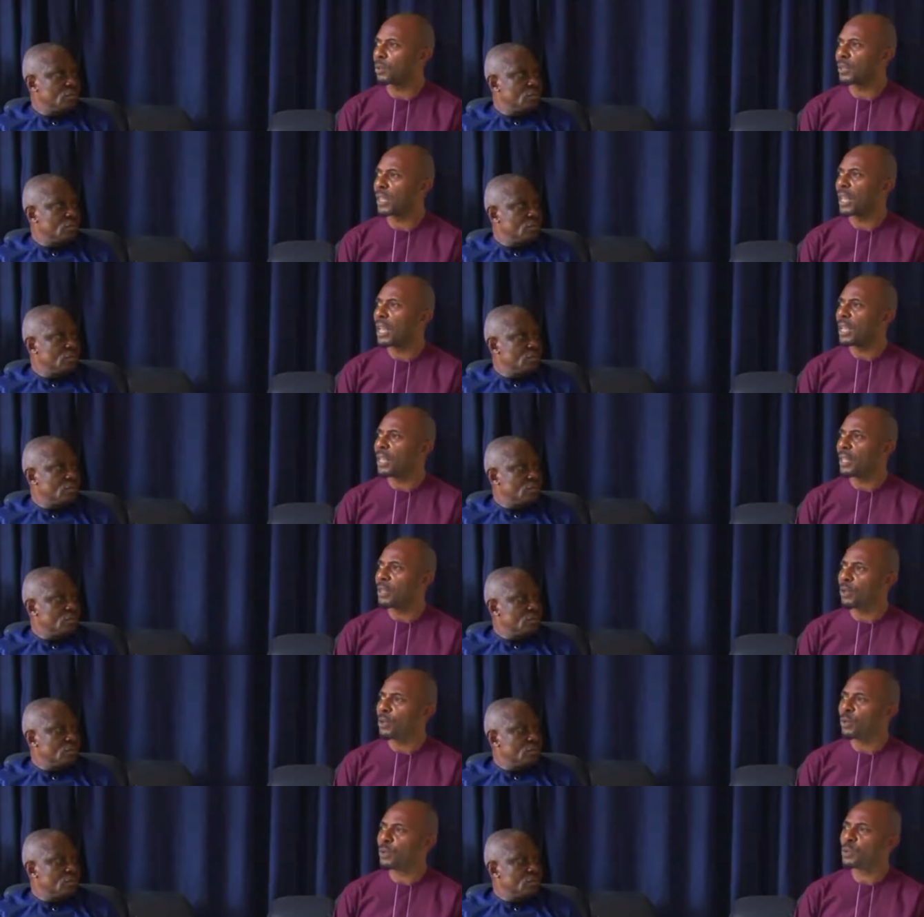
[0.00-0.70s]
Speaker 1: ghost
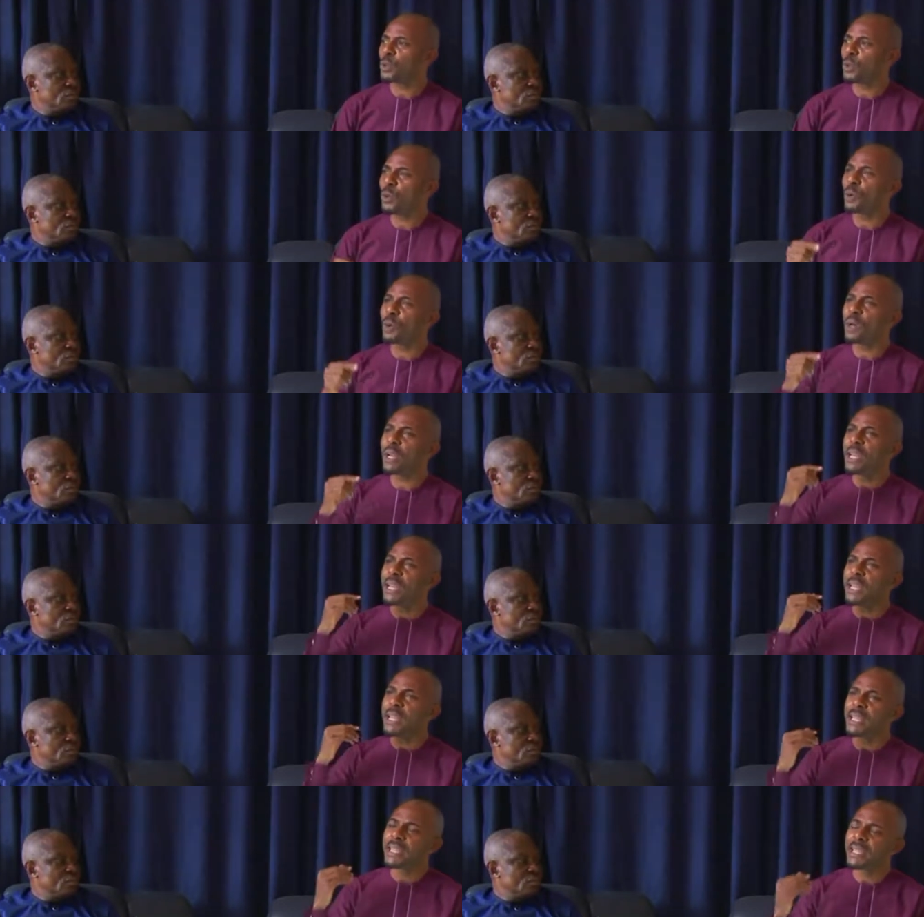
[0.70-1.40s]
you know so
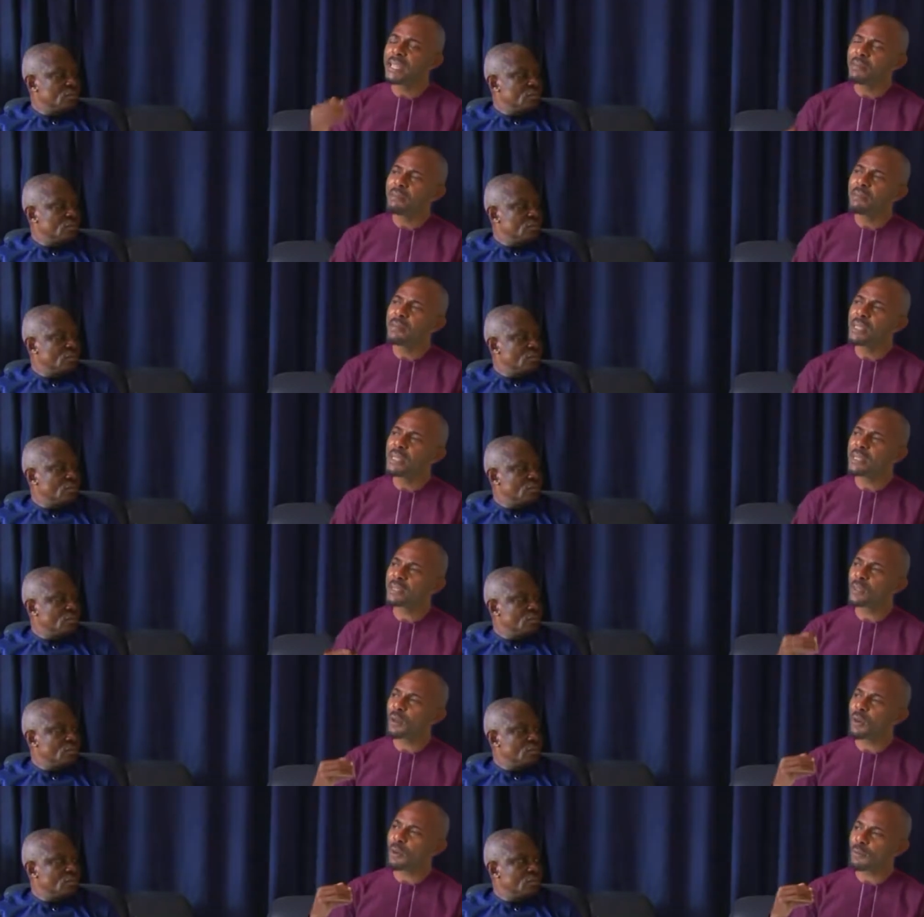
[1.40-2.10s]
in the
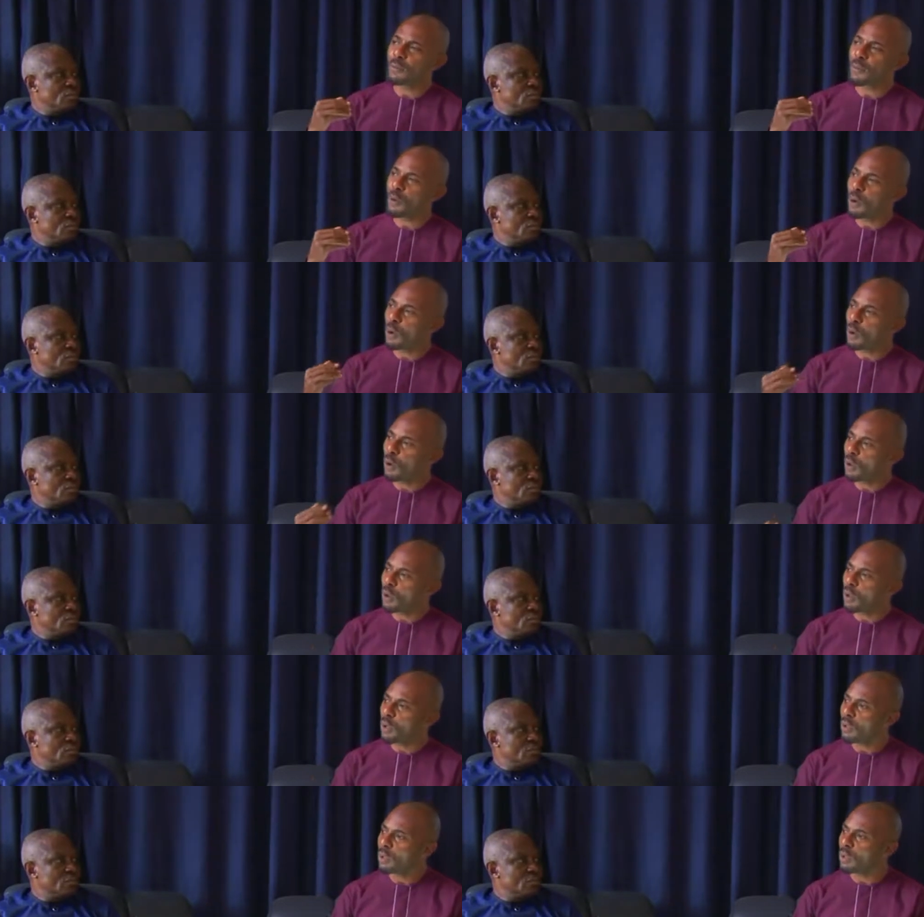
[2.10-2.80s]
midst of
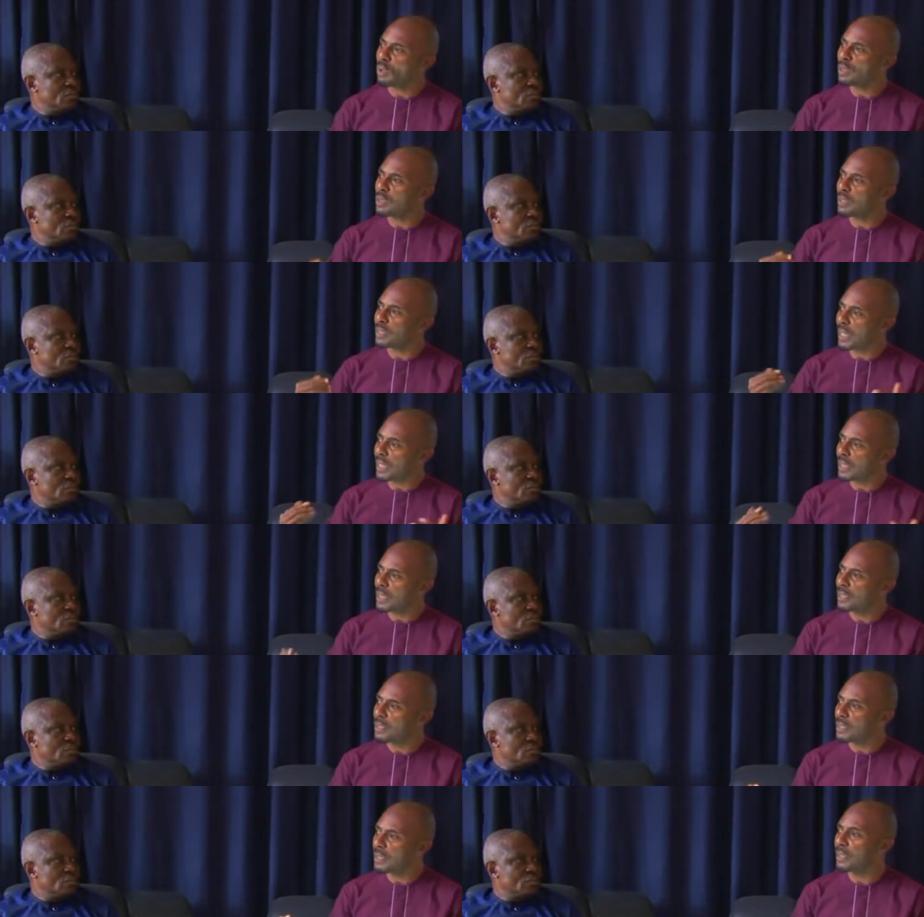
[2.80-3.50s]
all
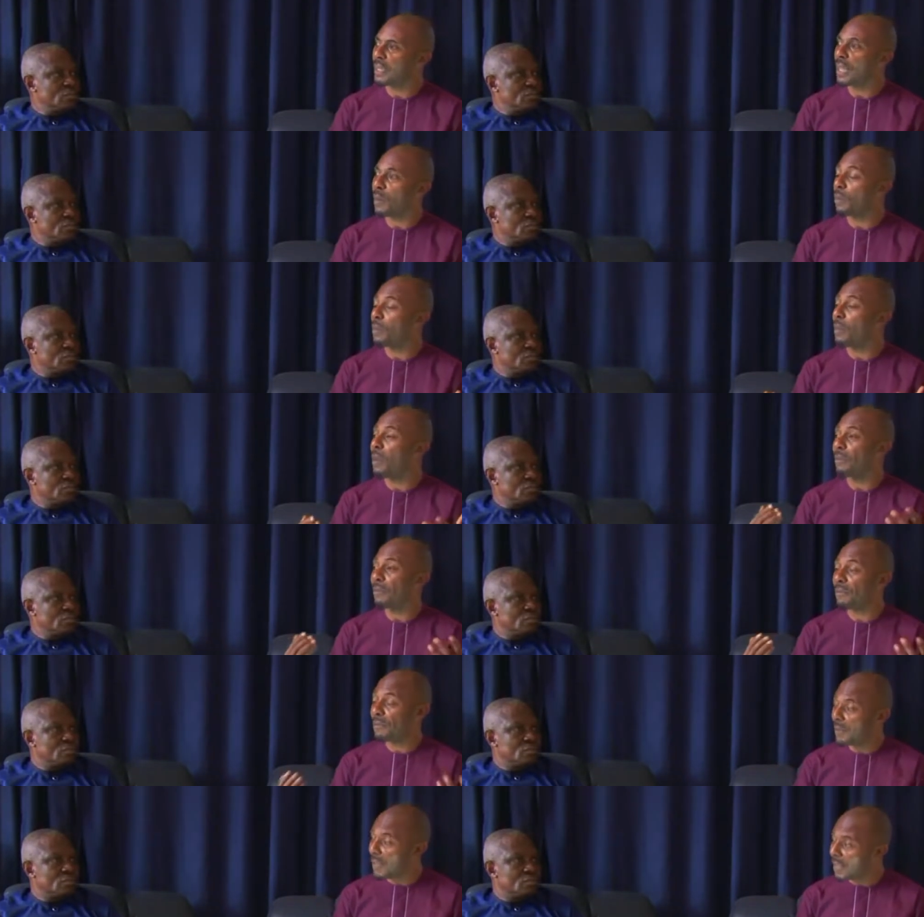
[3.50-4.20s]
challenges that we may
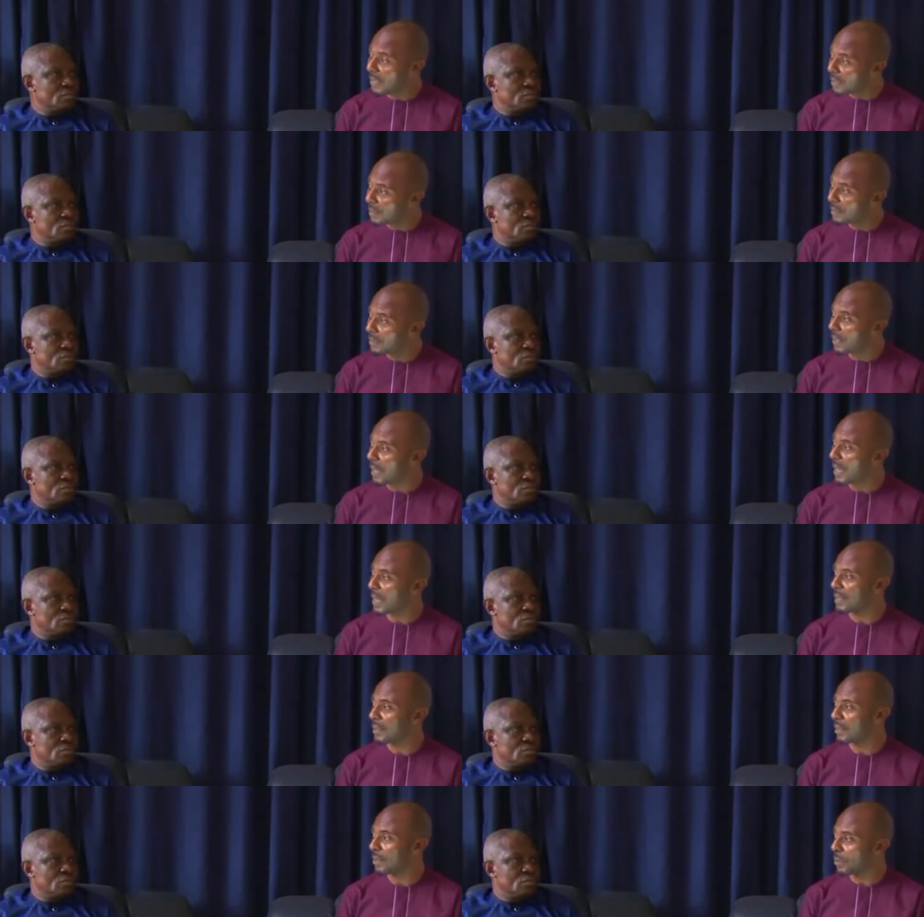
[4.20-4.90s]
face
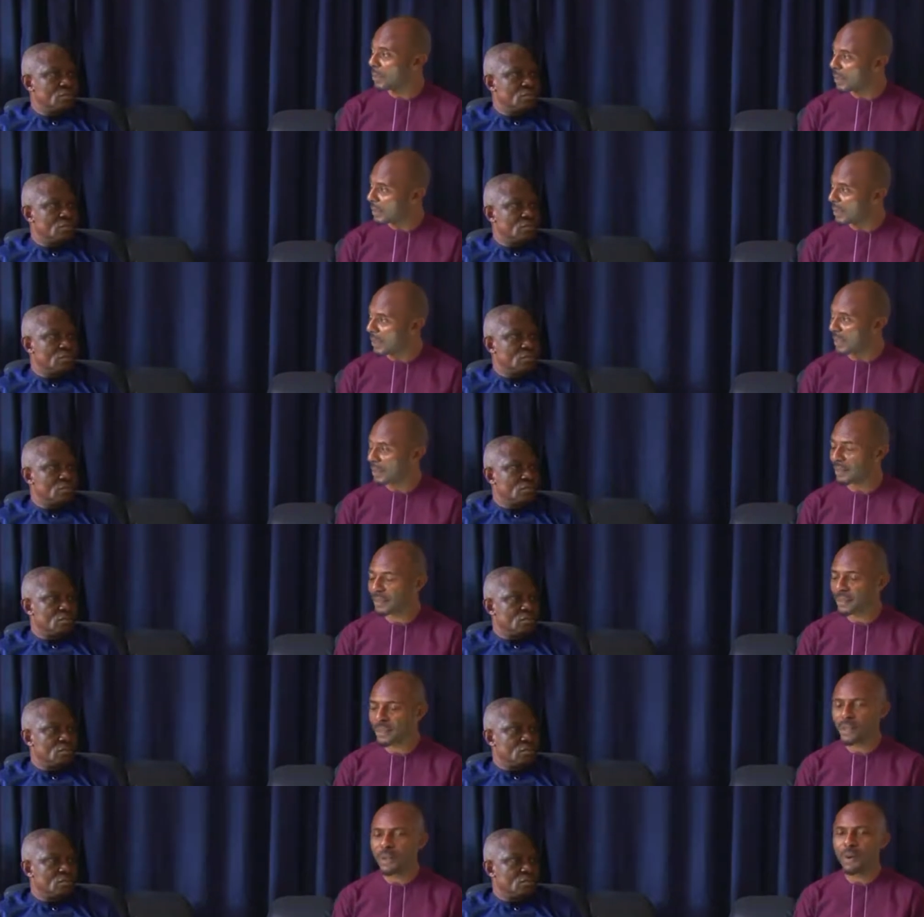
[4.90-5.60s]
as
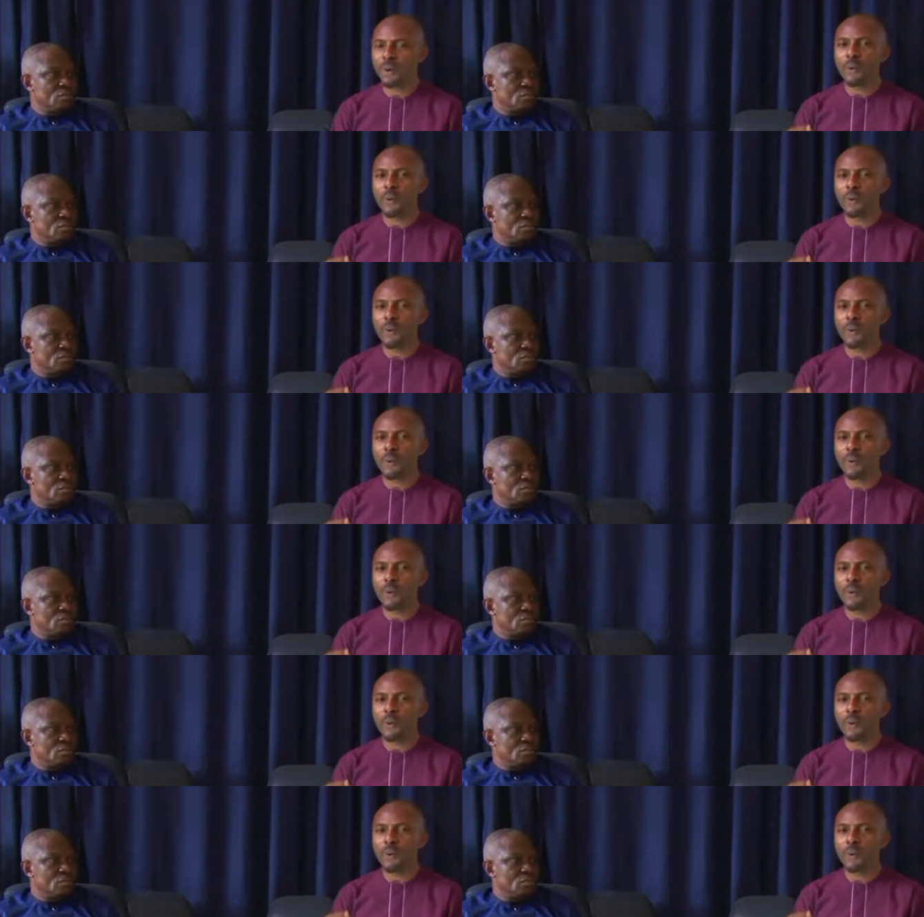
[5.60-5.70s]
christians